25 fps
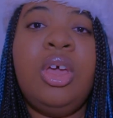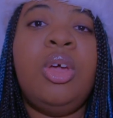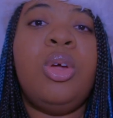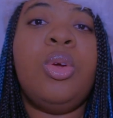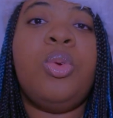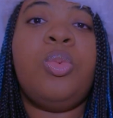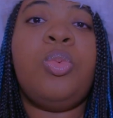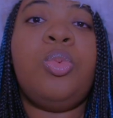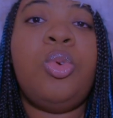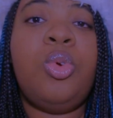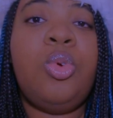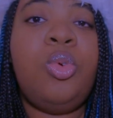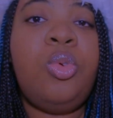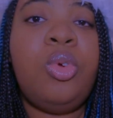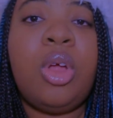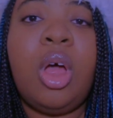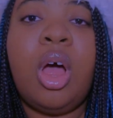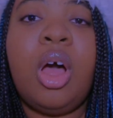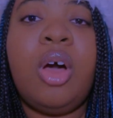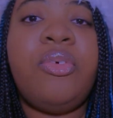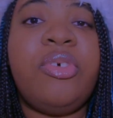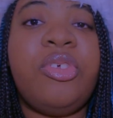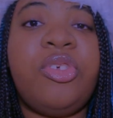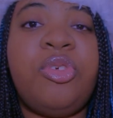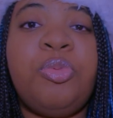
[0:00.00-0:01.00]

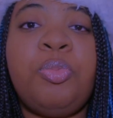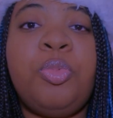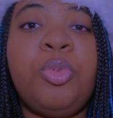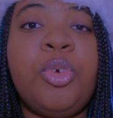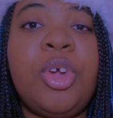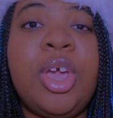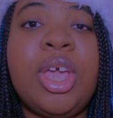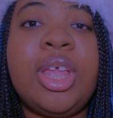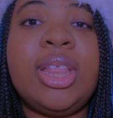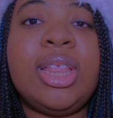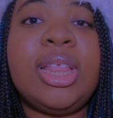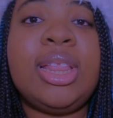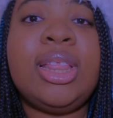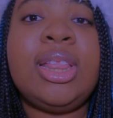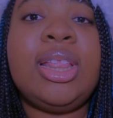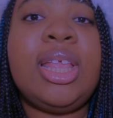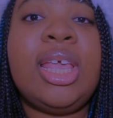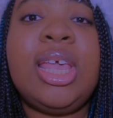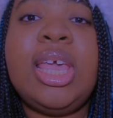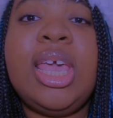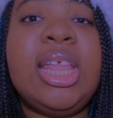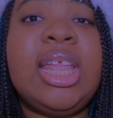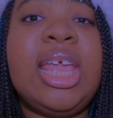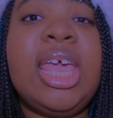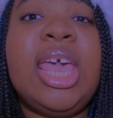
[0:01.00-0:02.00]
Rudolph is spreading
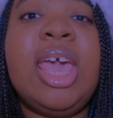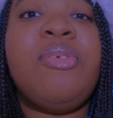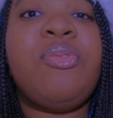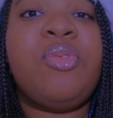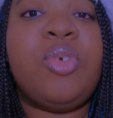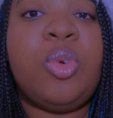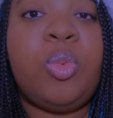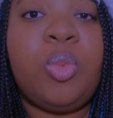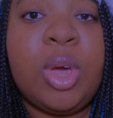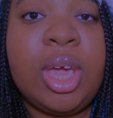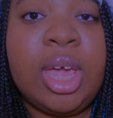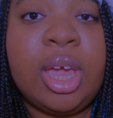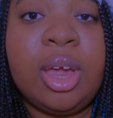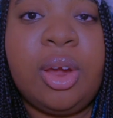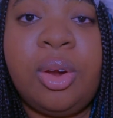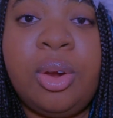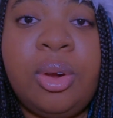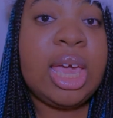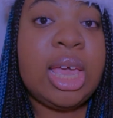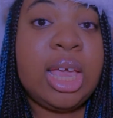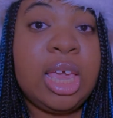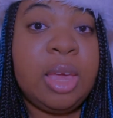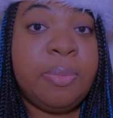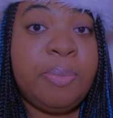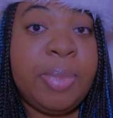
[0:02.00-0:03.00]
it everywhere.
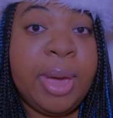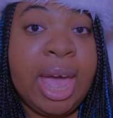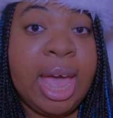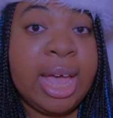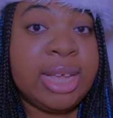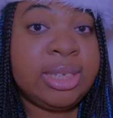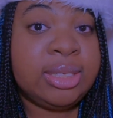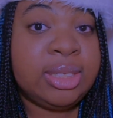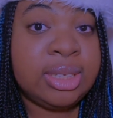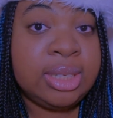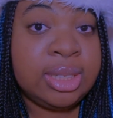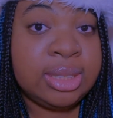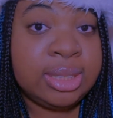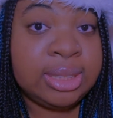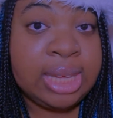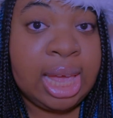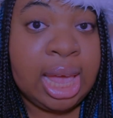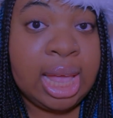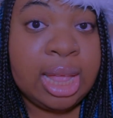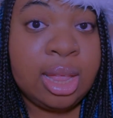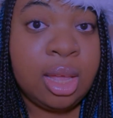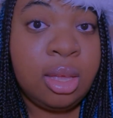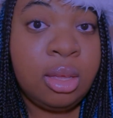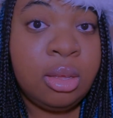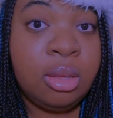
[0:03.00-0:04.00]
And he passed it to
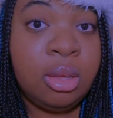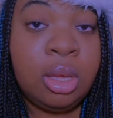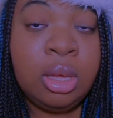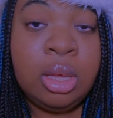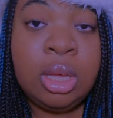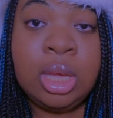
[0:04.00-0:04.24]
Santa.